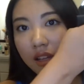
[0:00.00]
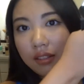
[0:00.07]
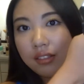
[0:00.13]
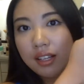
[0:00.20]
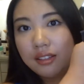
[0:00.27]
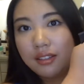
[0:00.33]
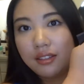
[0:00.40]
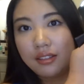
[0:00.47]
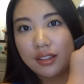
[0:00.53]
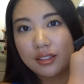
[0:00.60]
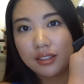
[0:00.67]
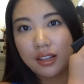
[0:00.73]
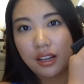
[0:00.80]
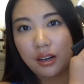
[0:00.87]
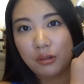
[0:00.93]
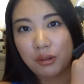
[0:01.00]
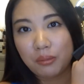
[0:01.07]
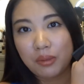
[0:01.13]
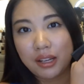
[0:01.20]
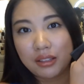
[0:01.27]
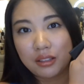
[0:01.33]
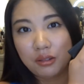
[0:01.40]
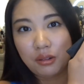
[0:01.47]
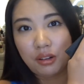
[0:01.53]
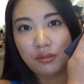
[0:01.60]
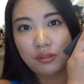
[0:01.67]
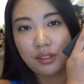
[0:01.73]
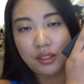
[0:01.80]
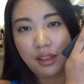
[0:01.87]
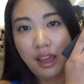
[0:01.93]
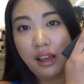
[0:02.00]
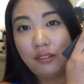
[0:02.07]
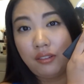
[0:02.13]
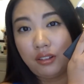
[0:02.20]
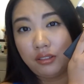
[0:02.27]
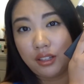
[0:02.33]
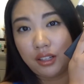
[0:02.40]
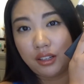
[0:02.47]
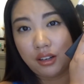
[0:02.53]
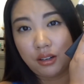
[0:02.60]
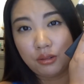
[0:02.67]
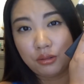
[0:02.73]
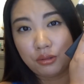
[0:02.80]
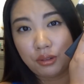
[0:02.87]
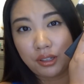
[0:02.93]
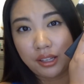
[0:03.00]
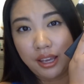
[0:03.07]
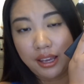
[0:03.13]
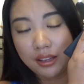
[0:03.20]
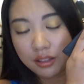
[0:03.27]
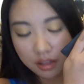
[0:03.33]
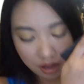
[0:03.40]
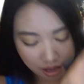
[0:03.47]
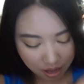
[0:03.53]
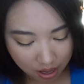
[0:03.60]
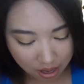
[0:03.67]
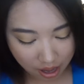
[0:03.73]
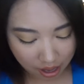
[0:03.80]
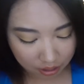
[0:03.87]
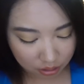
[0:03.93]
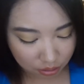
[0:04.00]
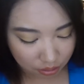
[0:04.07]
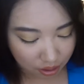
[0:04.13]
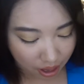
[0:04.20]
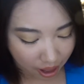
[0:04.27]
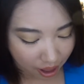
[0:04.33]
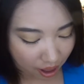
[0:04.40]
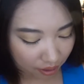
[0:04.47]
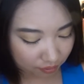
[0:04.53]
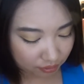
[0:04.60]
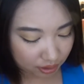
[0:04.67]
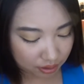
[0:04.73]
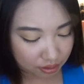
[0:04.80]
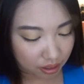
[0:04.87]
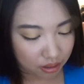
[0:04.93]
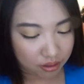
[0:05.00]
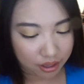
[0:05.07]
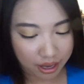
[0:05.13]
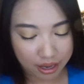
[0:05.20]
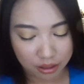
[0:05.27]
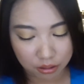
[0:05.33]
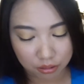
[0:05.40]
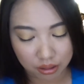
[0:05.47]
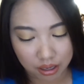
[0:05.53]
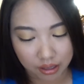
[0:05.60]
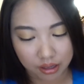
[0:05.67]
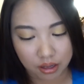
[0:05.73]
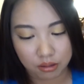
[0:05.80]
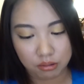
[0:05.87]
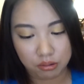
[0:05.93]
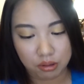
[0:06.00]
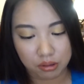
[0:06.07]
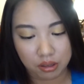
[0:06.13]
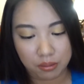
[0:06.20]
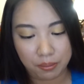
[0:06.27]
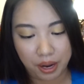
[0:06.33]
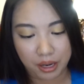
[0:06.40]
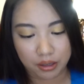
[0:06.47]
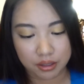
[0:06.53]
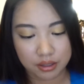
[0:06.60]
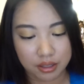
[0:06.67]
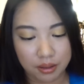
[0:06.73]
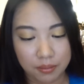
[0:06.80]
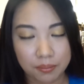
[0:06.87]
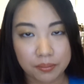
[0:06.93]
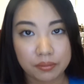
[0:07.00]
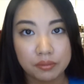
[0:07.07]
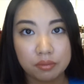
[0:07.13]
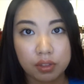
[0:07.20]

doesn't this kind of reminds you of the Kat Von D contour kit actually I have this on hand so that I can do a comparison